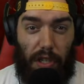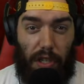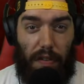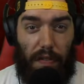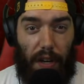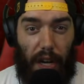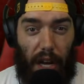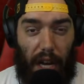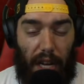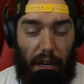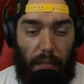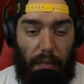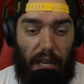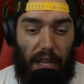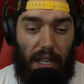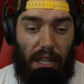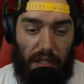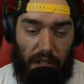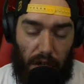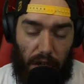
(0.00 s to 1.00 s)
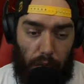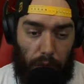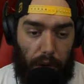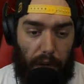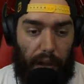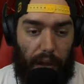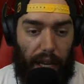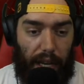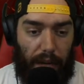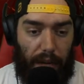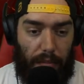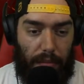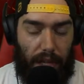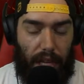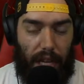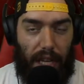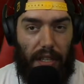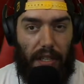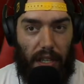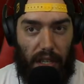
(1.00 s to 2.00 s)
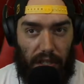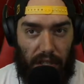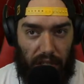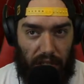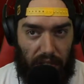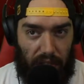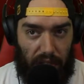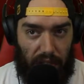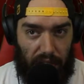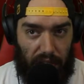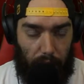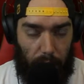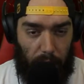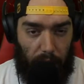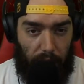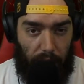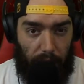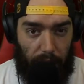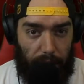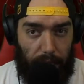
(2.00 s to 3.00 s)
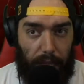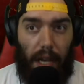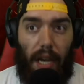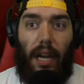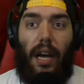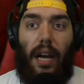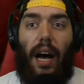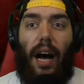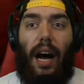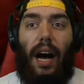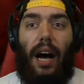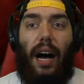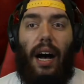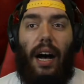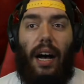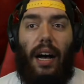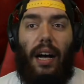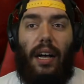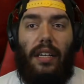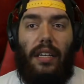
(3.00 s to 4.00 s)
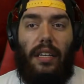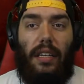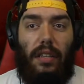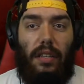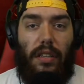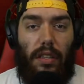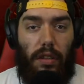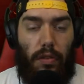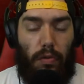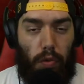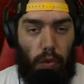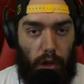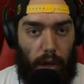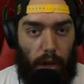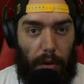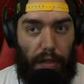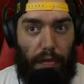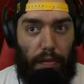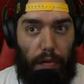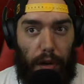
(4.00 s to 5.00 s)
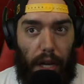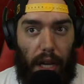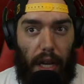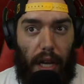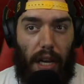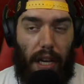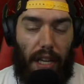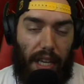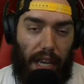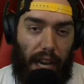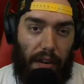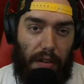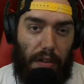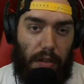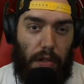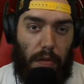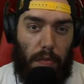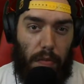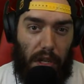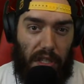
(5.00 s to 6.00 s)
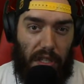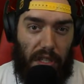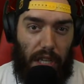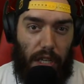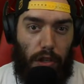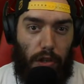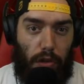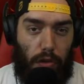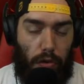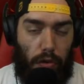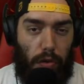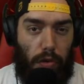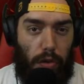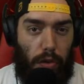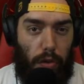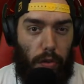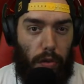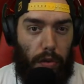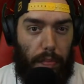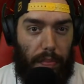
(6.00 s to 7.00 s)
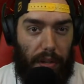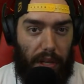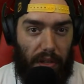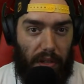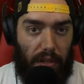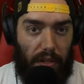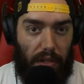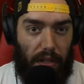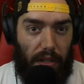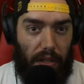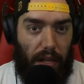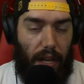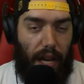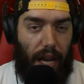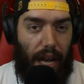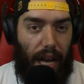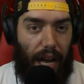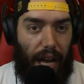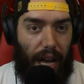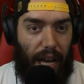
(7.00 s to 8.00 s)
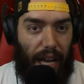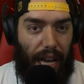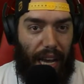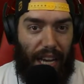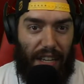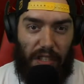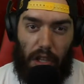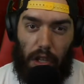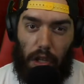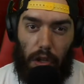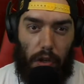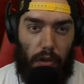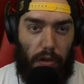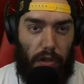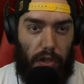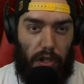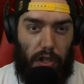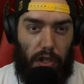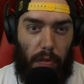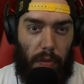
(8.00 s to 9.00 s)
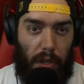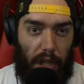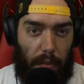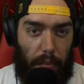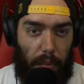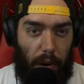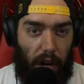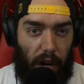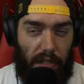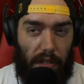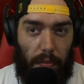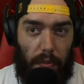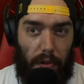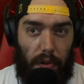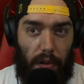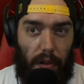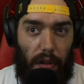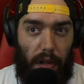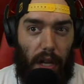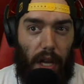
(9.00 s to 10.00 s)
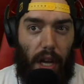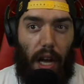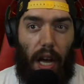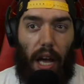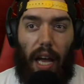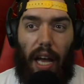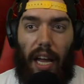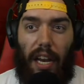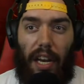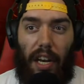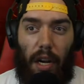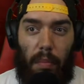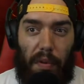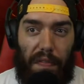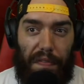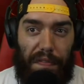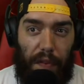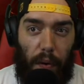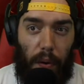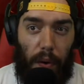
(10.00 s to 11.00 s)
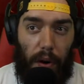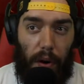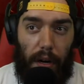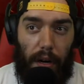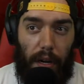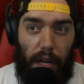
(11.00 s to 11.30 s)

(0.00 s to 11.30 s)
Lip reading: of an item, it is a real item that does exist somewhere. Rule number 3, characters must stay true to the build, as close as humanly possible. And number 4,